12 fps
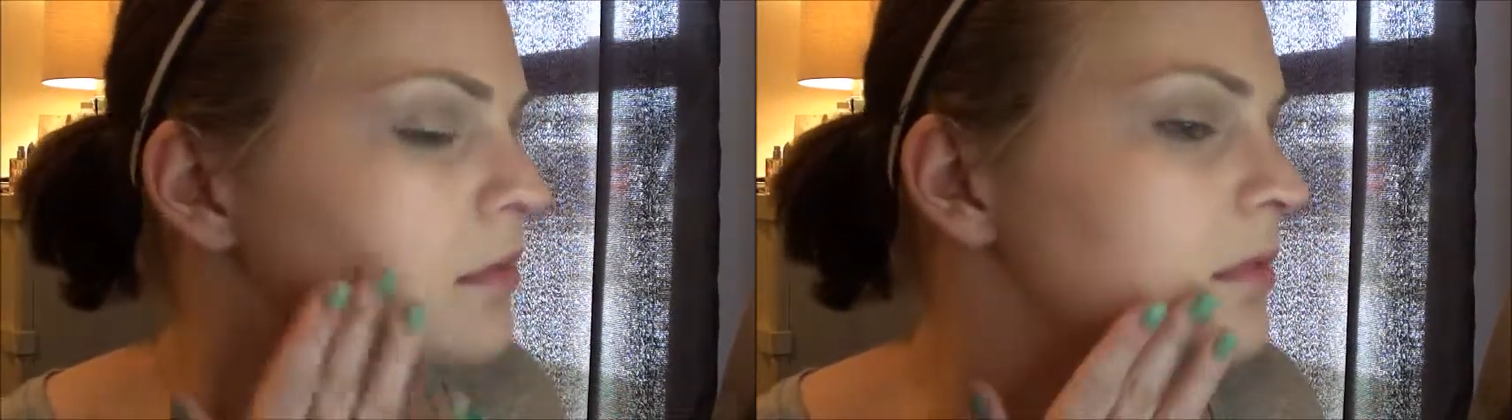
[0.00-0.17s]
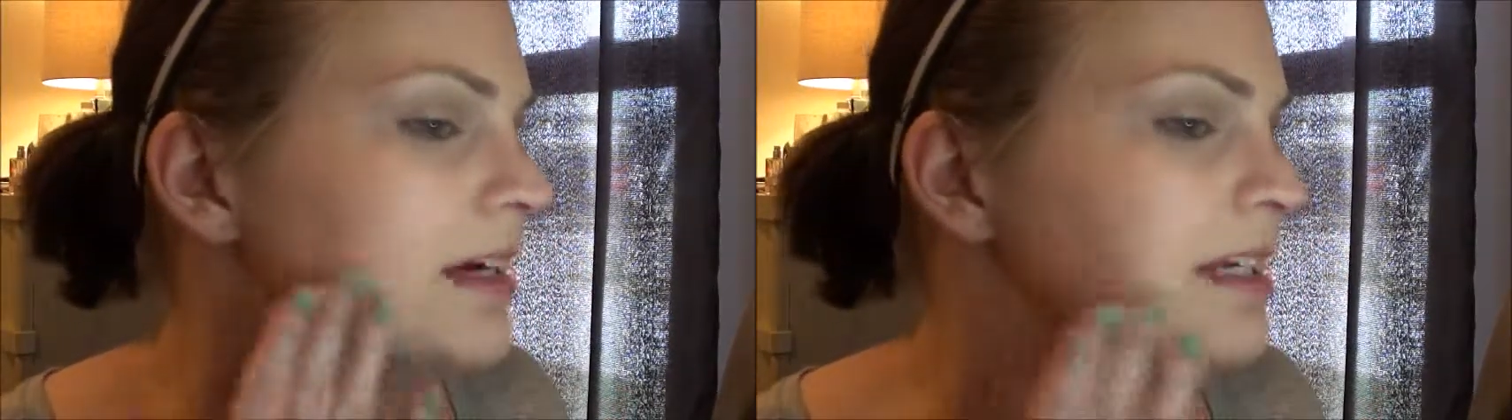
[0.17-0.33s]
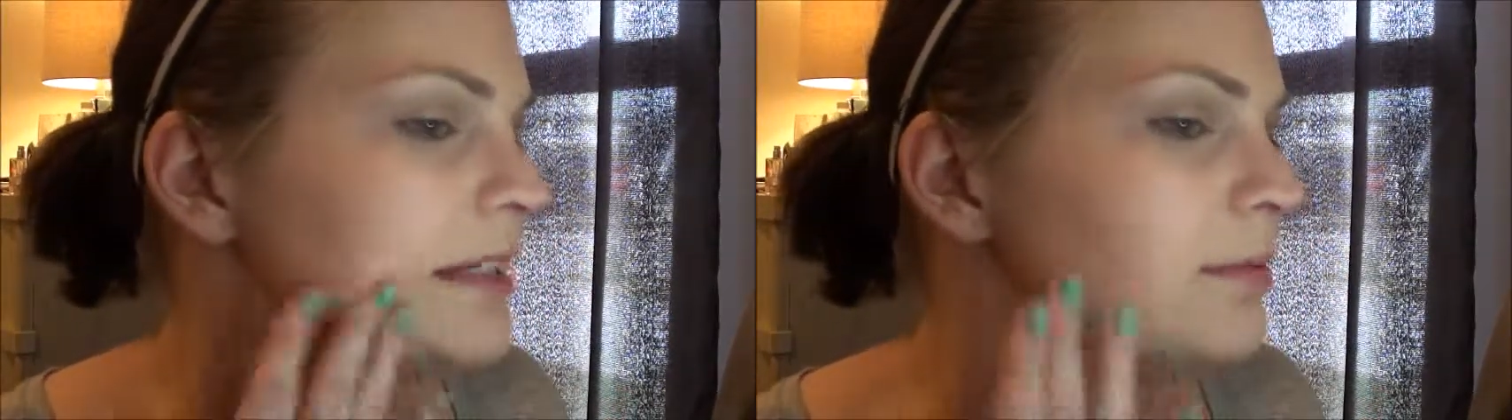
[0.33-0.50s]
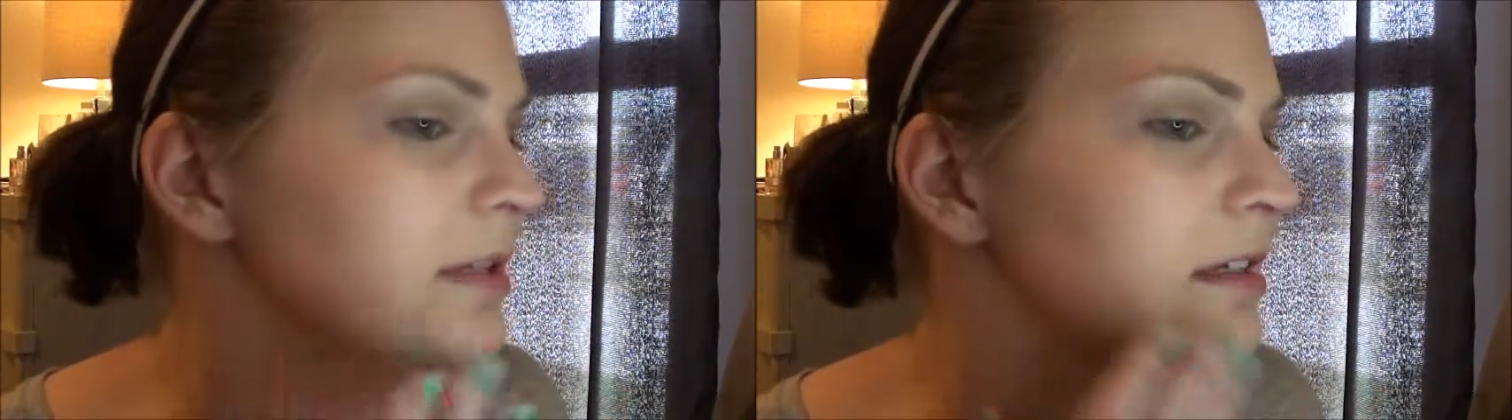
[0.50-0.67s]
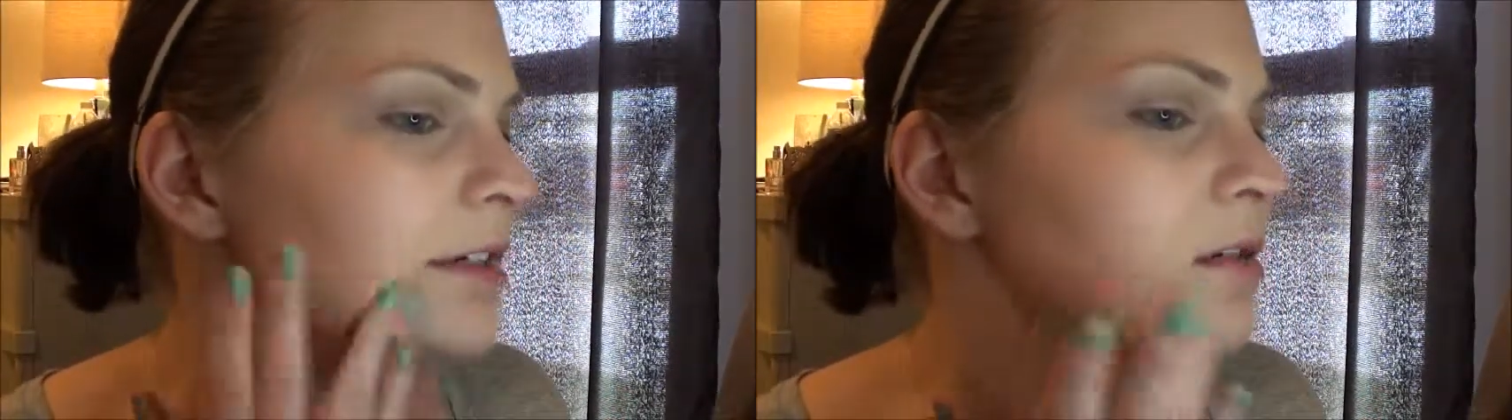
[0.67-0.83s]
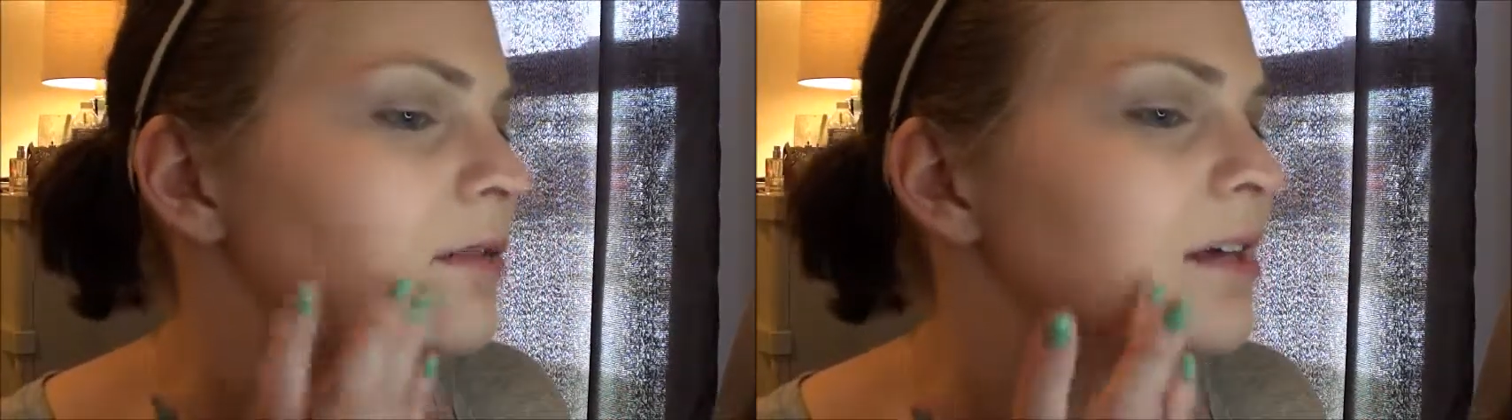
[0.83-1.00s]
I
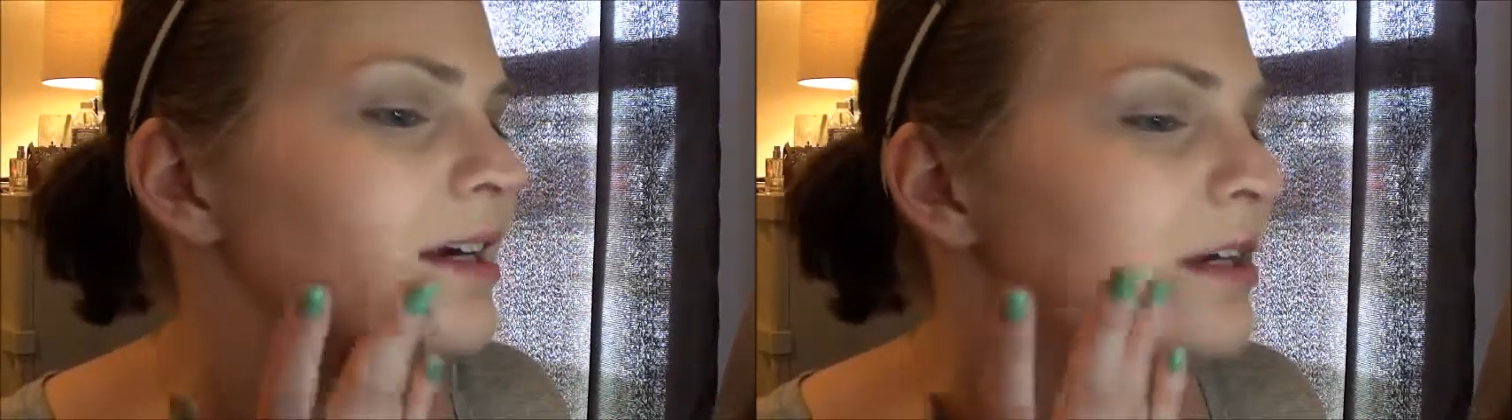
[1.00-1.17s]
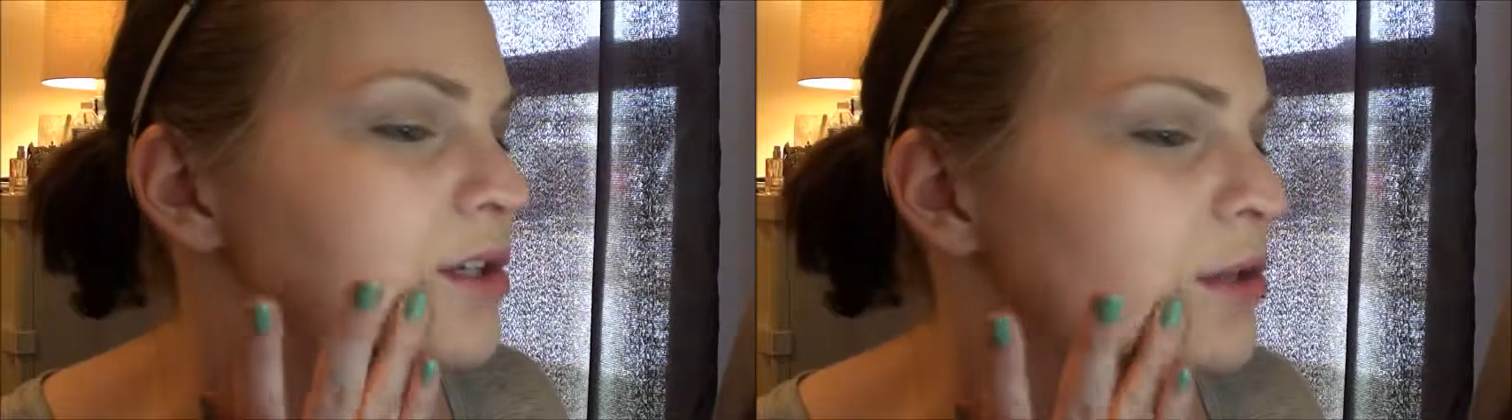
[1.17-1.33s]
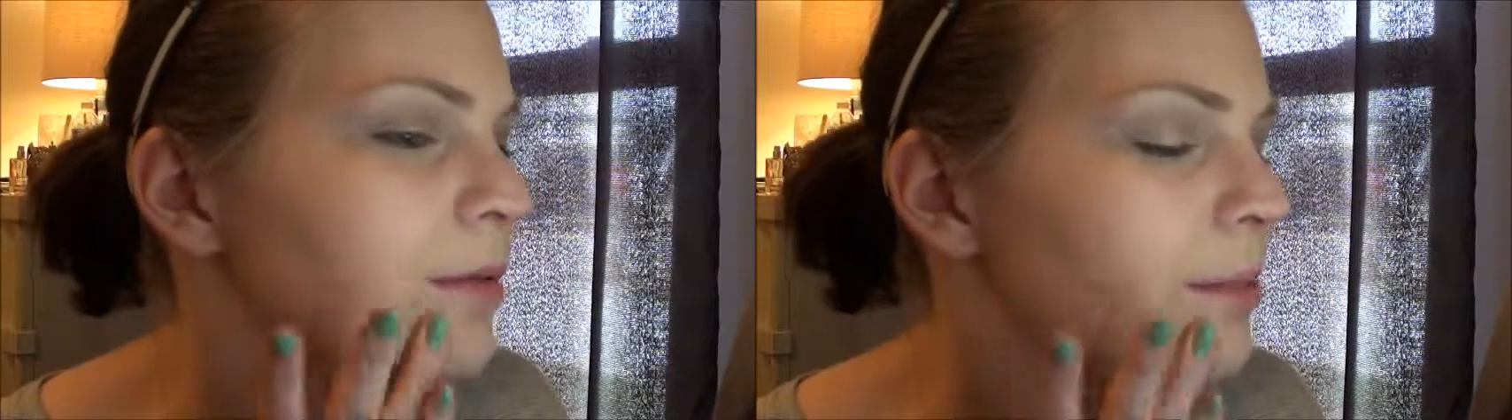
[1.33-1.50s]
typically don't like to